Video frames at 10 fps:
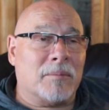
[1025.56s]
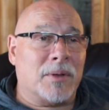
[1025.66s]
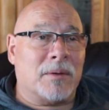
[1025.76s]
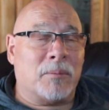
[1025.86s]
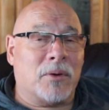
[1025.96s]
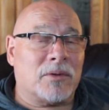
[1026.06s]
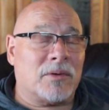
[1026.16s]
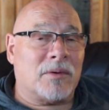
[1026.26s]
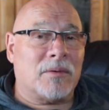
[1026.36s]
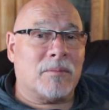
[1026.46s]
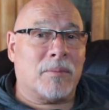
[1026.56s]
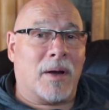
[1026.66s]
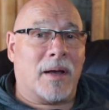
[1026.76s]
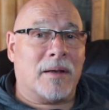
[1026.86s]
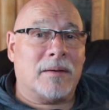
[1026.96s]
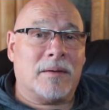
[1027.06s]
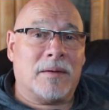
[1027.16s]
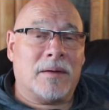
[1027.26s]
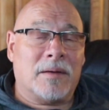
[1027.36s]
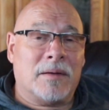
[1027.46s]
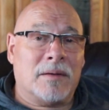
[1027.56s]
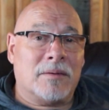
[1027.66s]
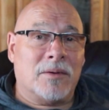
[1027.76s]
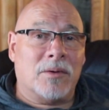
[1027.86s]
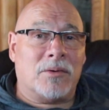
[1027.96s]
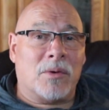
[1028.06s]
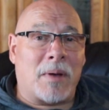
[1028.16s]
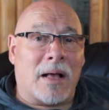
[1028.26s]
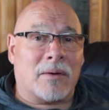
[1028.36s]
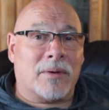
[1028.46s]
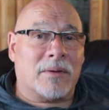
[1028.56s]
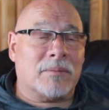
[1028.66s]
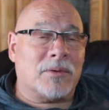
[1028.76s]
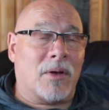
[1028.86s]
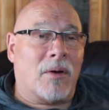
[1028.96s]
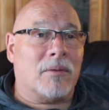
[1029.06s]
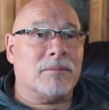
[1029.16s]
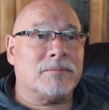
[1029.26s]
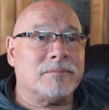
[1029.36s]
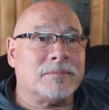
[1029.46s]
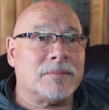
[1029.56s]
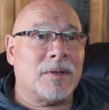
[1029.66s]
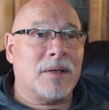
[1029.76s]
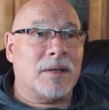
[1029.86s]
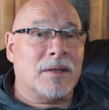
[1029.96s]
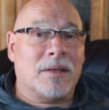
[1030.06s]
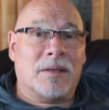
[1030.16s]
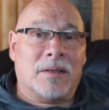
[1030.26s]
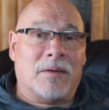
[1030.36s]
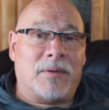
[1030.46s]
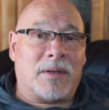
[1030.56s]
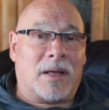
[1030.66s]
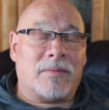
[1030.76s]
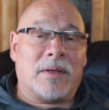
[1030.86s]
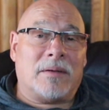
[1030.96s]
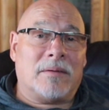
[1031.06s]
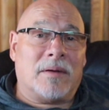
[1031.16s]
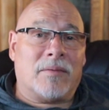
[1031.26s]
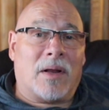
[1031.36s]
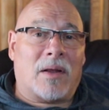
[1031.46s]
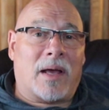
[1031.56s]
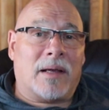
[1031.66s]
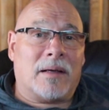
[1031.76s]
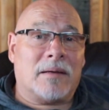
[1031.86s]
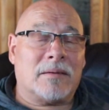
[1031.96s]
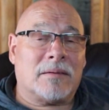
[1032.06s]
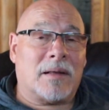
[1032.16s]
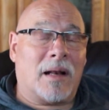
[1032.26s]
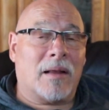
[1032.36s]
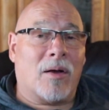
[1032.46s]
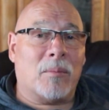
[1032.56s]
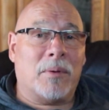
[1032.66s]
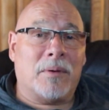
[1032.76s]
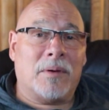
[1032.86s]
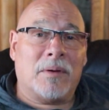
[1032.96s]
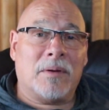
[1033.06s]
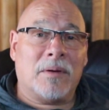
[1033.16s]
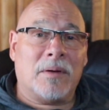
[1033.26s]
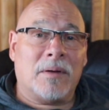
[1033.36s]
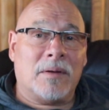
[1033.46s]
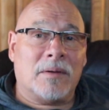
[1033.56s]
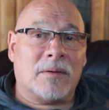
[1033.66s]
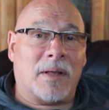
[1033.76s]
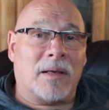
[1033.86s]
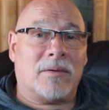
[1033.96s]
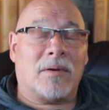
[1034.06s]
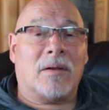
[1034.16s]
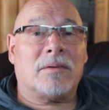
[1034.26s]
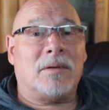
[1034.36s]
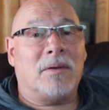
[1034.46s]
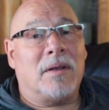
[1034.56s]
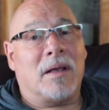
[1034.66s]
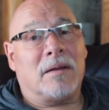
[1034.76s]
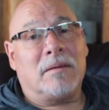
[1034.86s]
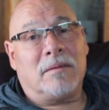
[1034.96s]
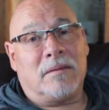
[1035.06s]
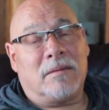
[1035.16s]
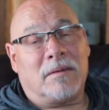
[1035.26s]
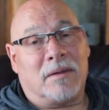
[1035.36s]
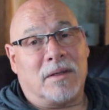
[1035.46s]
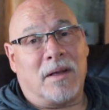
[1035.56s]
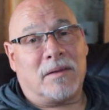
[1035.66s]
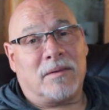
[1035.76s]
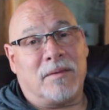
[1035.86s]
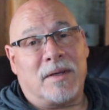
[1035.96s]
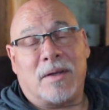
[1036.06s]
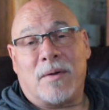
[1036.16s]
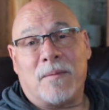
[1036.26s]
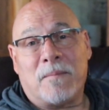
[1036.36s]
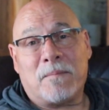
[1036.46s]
being pushed by the YouTube algorithm. So, if you think of it, give it a like. That'll help. Thanks, and I'll see you again on the next video.